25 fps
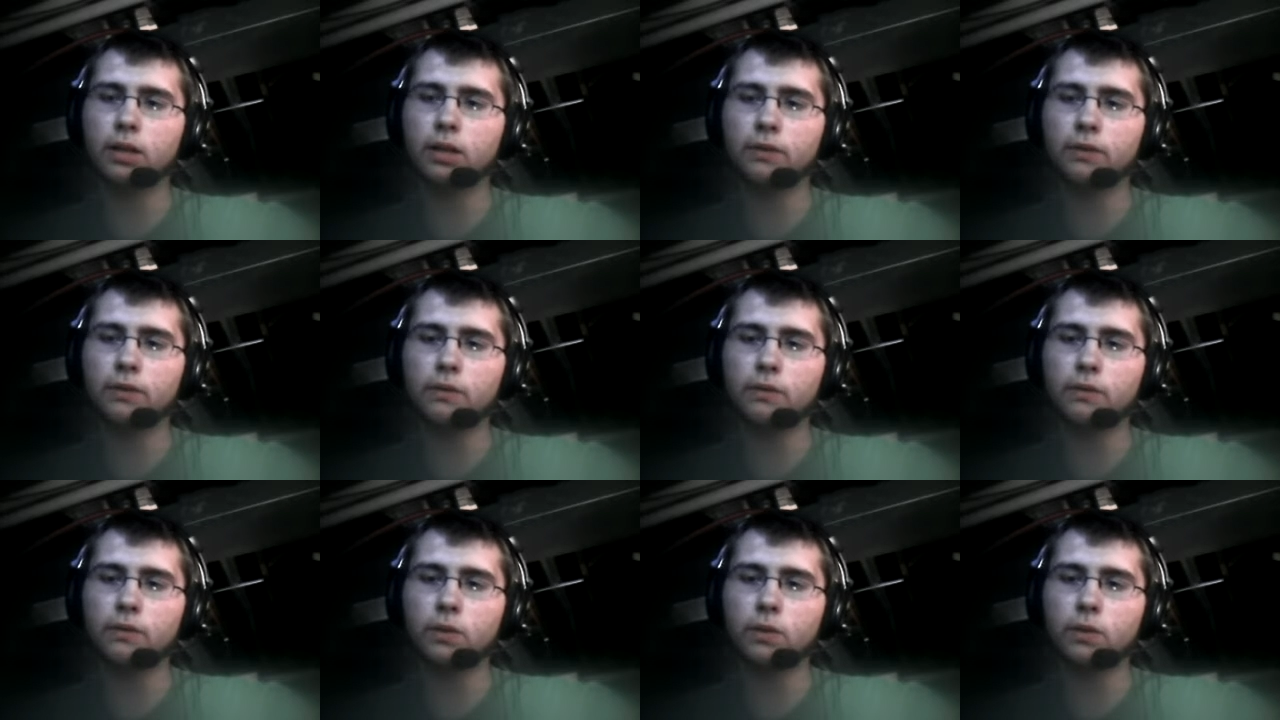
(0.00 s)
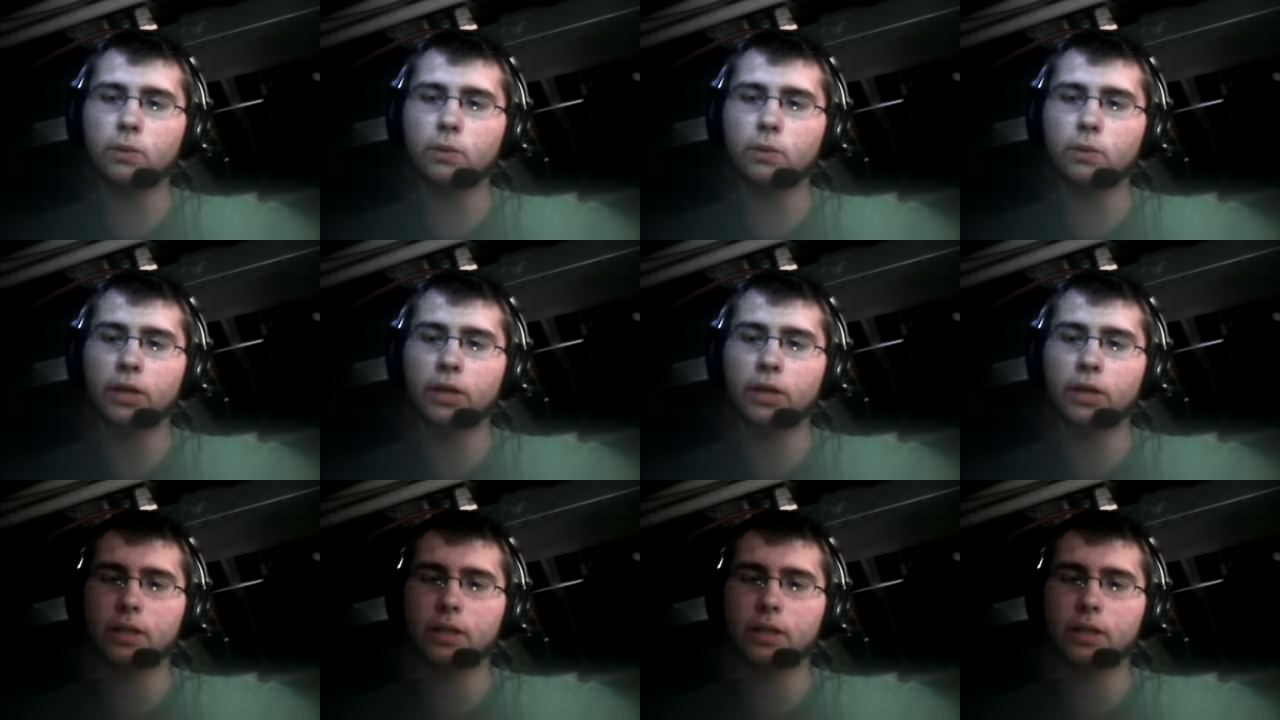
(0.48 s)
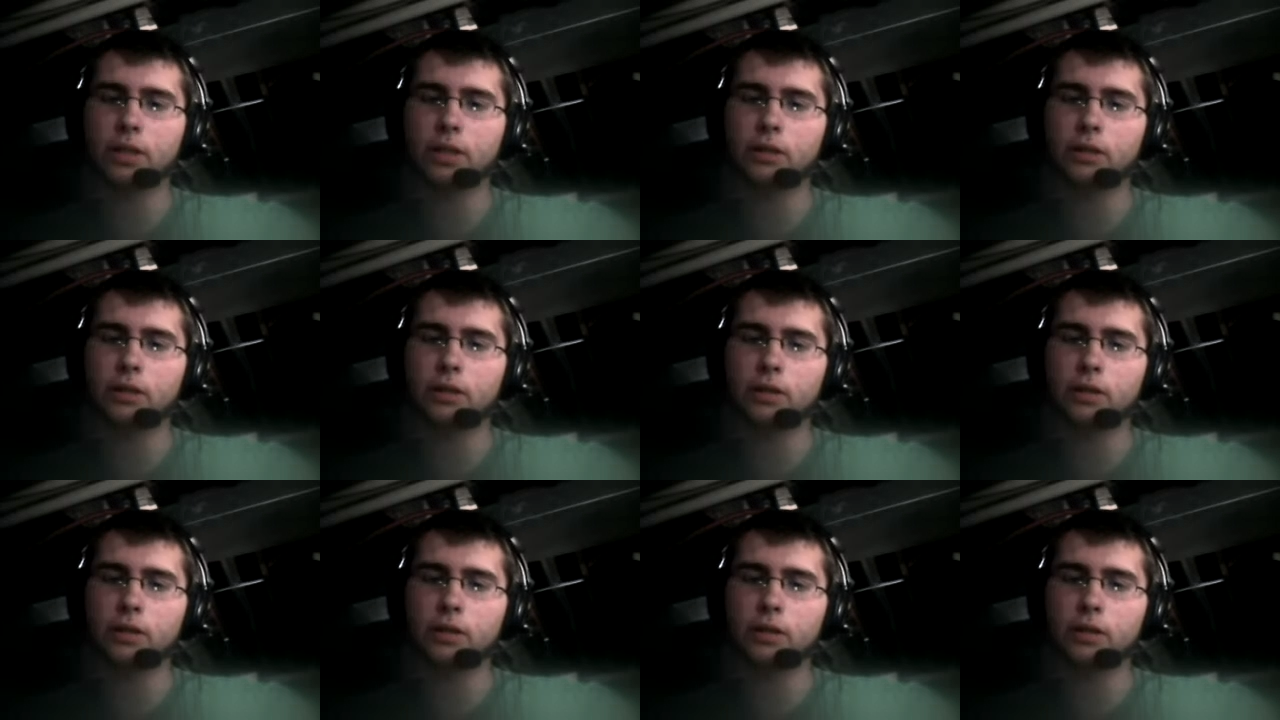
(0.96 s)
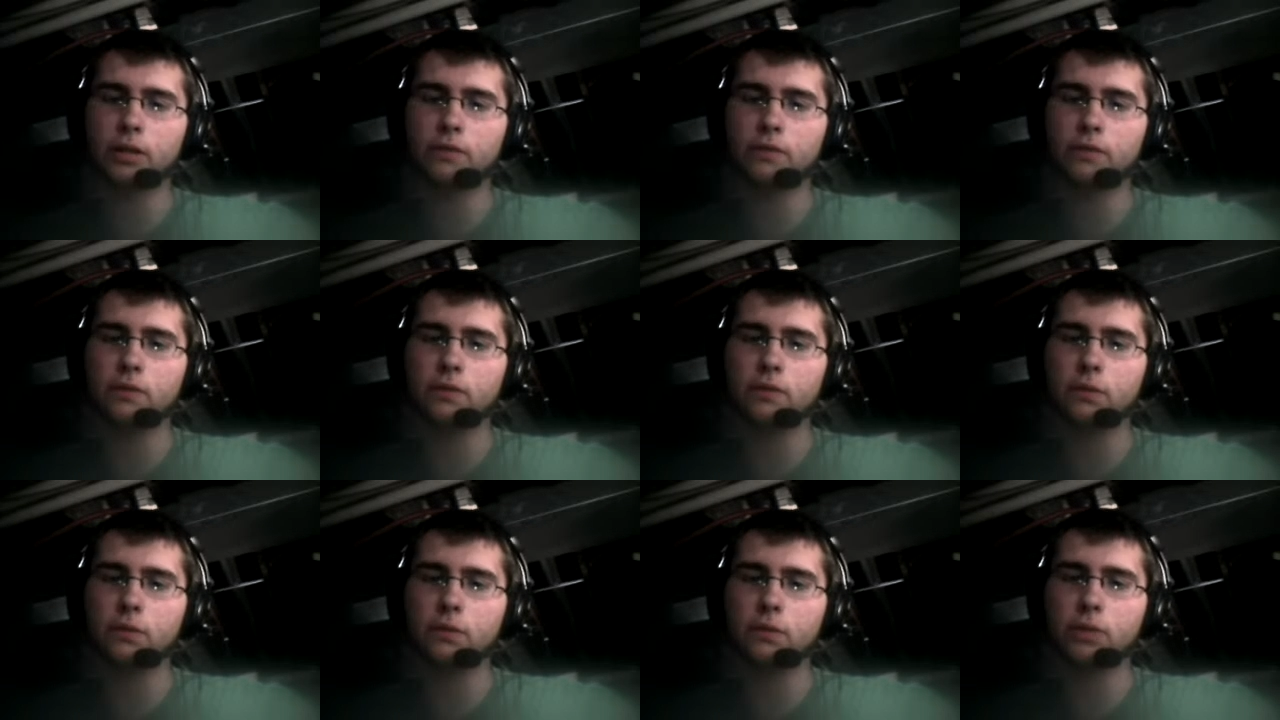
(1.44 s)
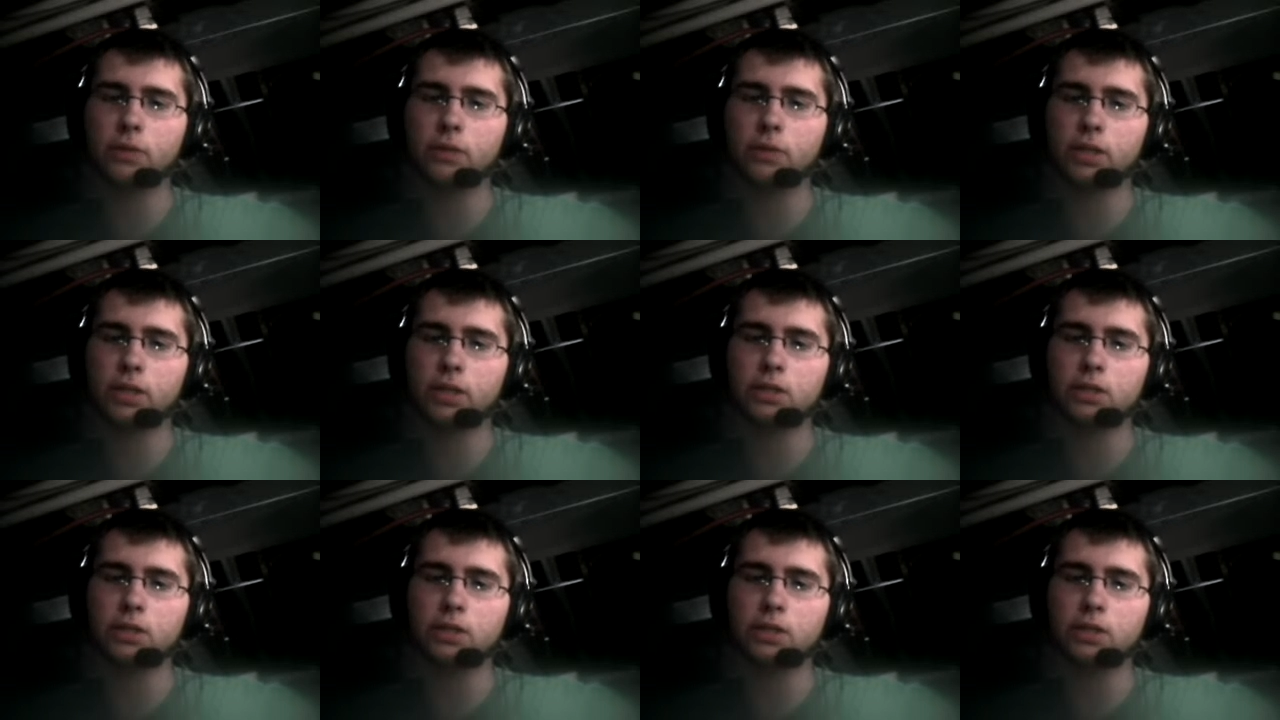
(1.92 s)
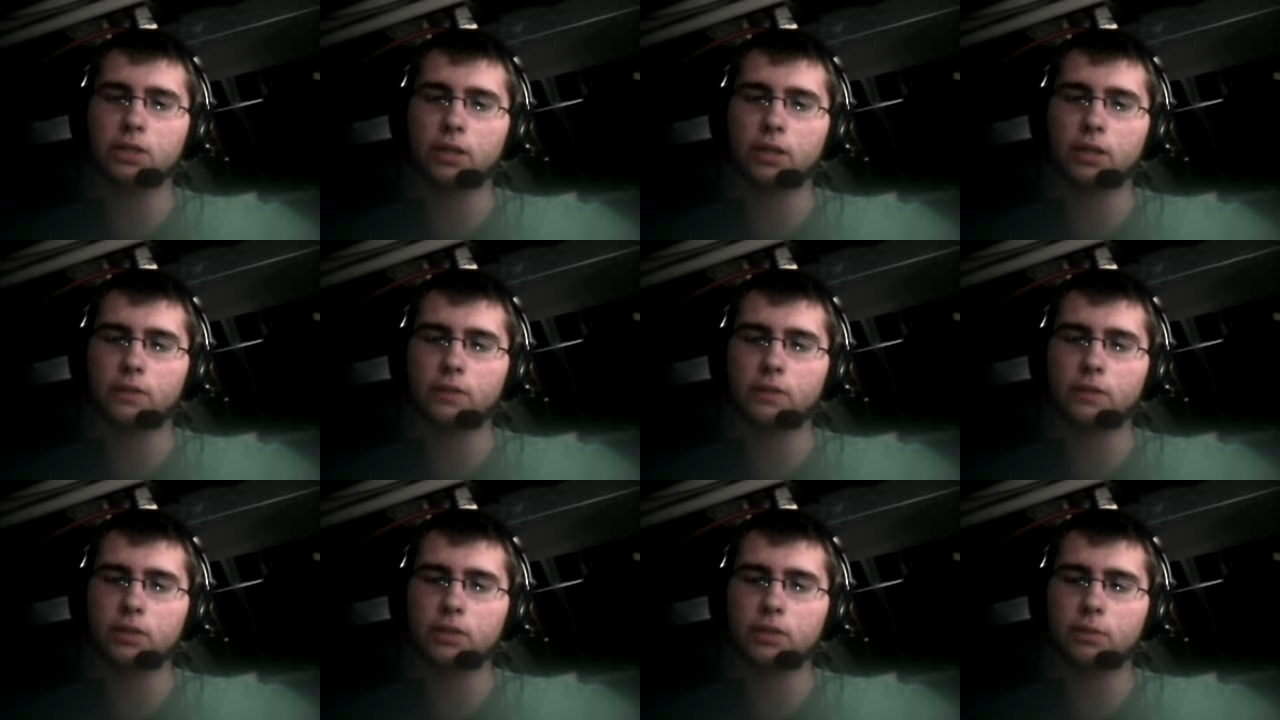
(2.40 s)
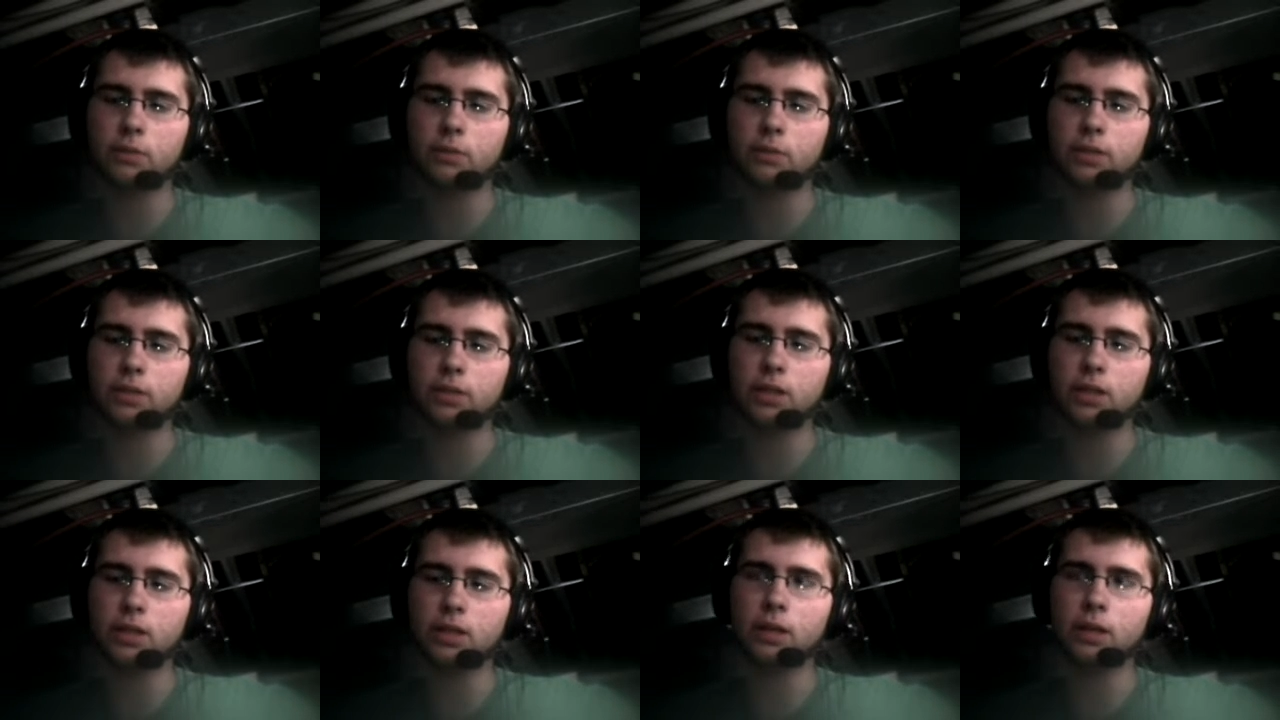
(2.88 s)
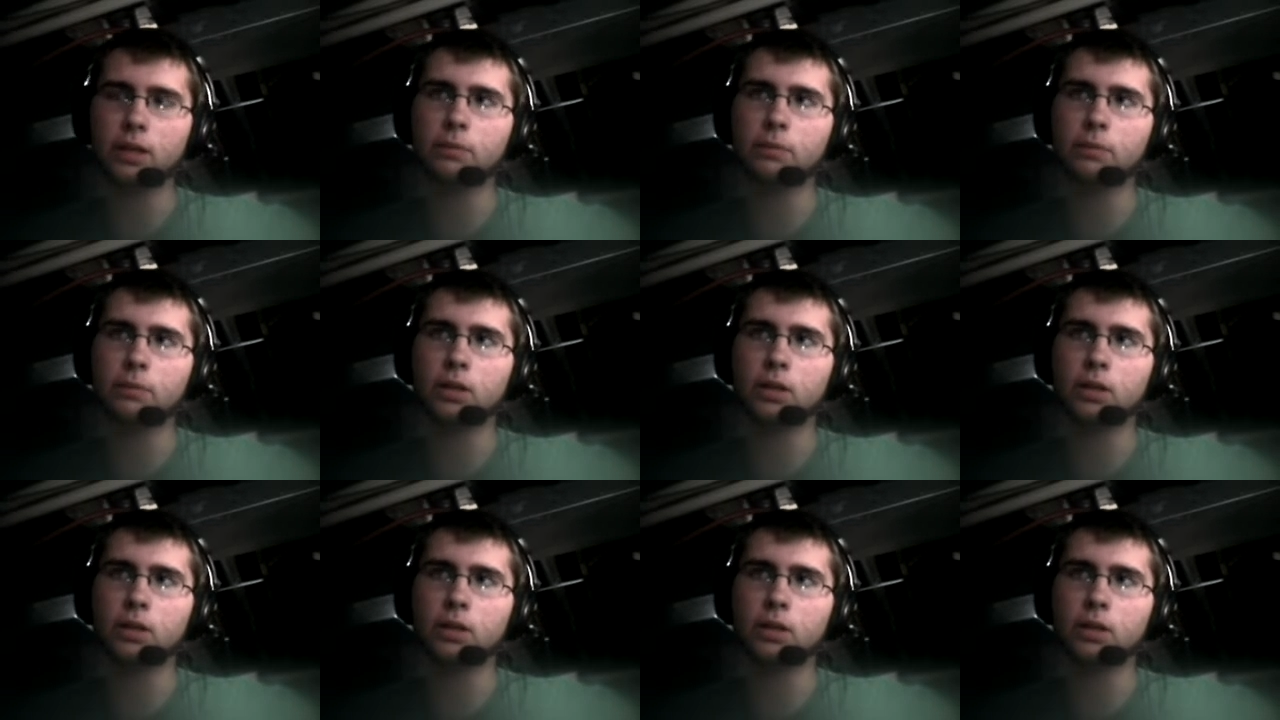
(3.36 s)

different viewpoint on the hill or a different viewpoint on CTF or something like that.